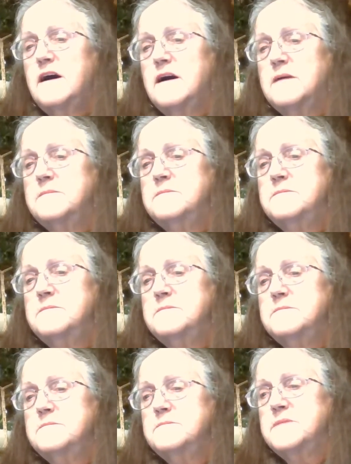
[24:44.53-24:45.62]

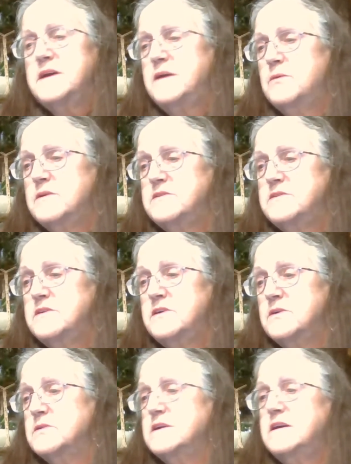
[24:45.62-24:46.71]
But he wants you to
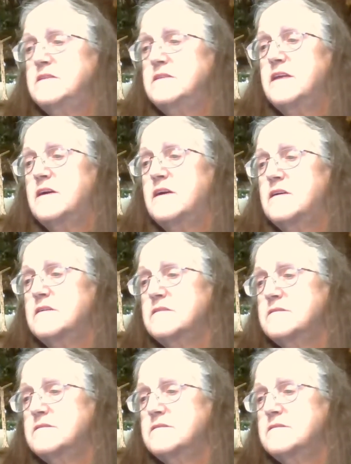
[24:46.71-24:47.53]
know that he's there.